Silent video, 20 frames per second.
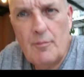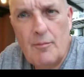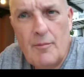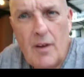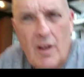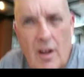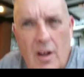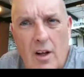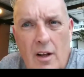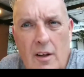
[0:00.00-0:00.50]

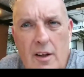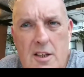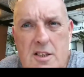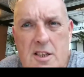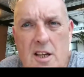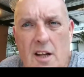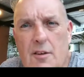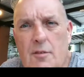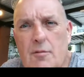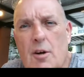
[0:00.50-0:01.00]
There's another
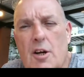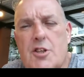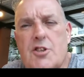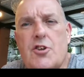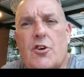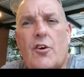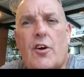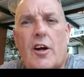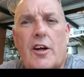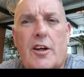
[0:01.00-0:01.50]
restaurant I
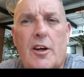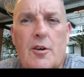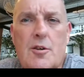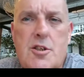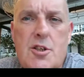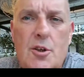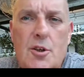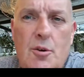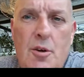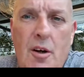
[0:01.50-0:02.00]
go to,
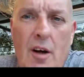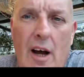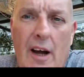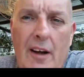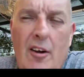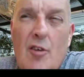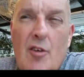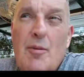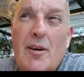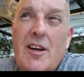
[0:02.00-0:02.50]
and I've
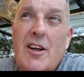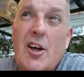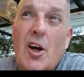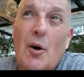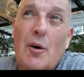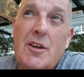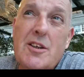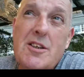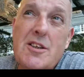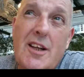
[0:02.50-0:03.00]
been going to
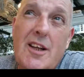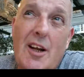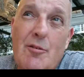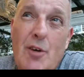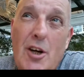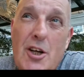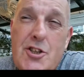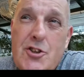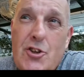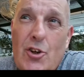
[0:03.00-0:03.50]
that restaurant
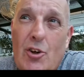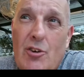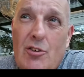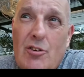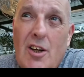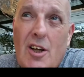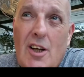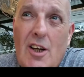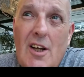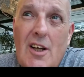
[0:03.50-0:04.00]

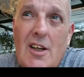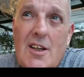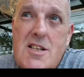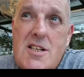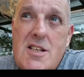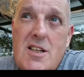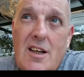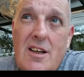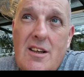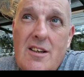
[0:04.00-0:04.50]
since
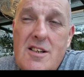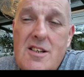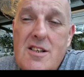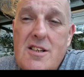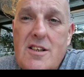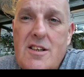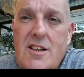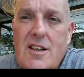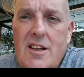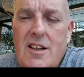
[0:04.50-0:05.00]
the
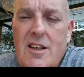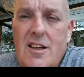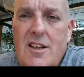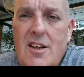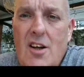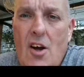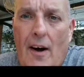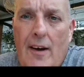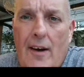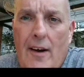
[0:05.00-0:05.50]
9th
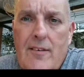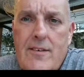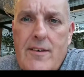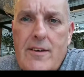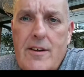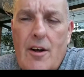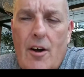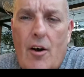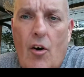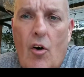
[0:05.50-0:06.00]

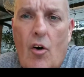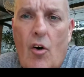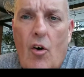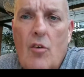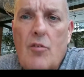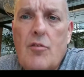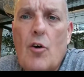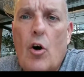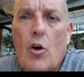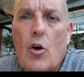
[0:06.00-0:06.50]
of
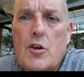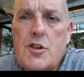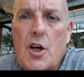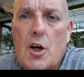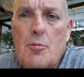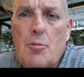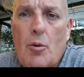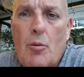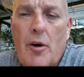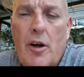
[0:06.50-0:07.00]
October when I
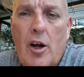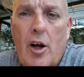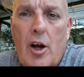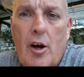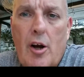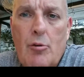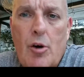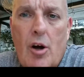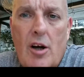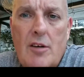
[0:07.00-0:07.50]
arrived in
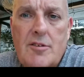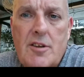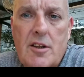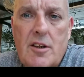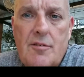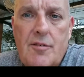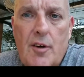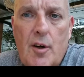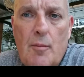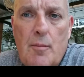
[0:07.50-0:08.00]
the
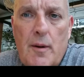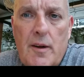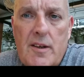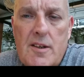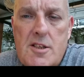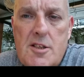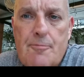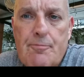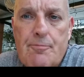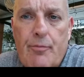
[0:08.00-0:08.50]
Philippines. It's
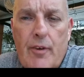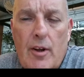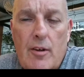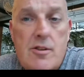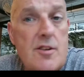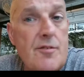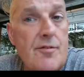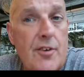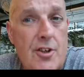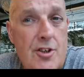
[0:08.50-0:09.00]
the first
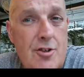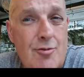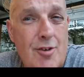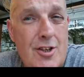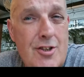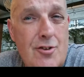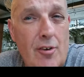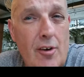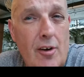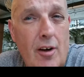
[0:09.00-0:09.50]
restaurant I
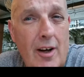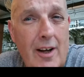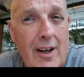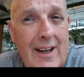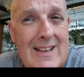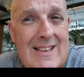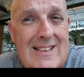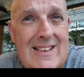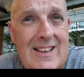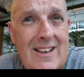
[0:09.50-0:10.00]
ate in,
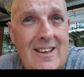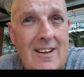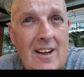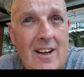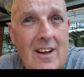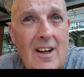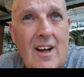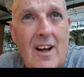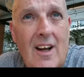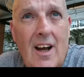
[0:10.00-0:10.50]

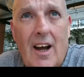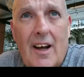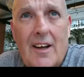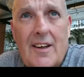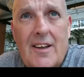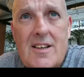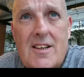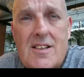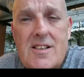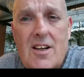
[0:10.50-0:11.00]
and it's
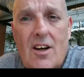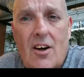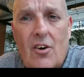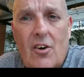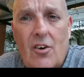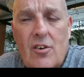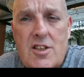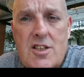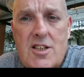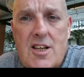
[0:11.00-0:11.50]
on 2nd
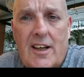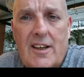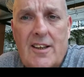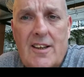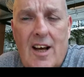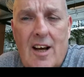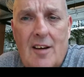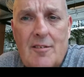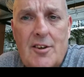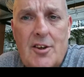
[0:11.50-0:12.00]

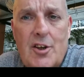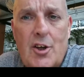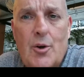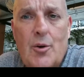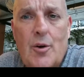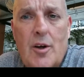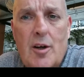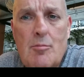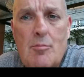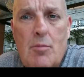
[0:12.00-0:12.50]
Avenue in
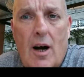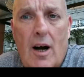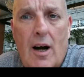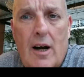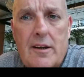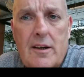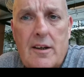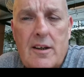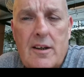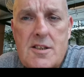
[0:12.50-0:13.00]
Bahada. It's a
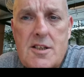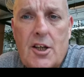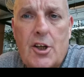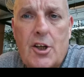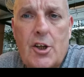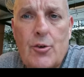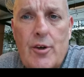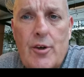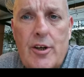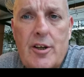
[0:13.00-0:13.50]
Korean
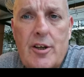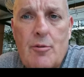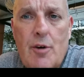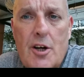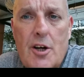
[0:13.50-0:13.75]
restaurant.